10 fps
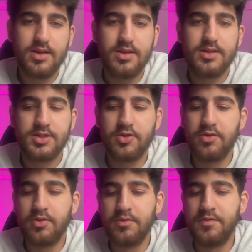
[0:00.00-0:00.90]

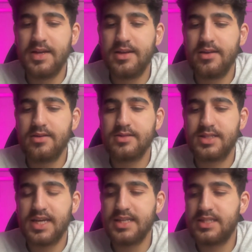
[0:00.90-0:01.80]
So when
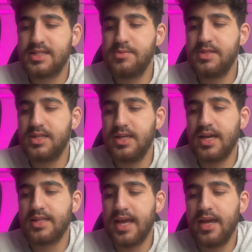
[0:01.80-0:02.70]
ChatGPT
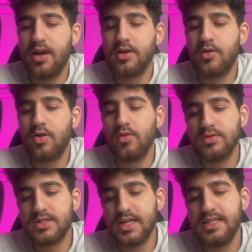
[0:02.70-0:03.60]
and AI
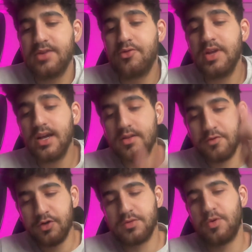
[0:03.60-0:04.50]
grows in the real
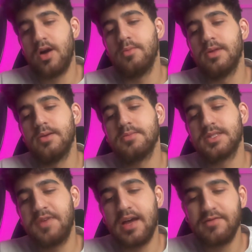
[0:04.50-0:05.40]
world problems,
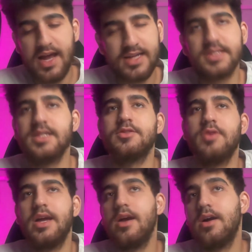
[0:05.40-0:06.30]
we have access to
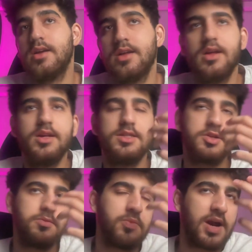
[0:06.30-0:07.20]
AI. So
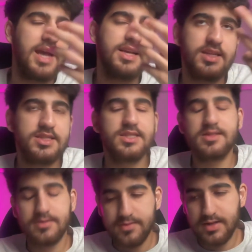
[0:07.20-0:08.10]
in
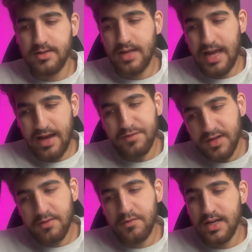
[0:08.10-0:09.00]
practice,
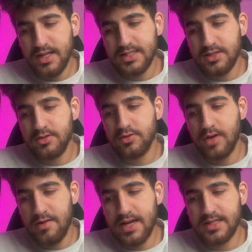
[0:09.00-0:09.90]
after a while, it's good to
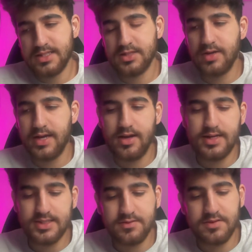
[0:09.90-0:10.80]
have access to AI
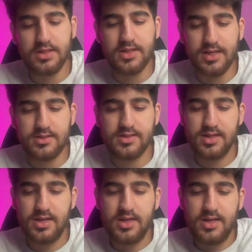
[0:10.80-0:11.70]
as well, and
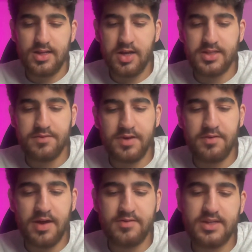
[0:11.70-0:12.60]
like the way we
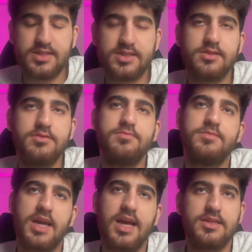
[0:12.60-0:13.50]
have access to
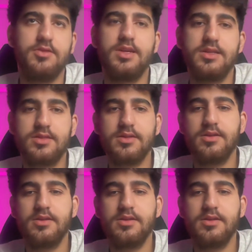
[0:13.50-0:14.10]
calculator.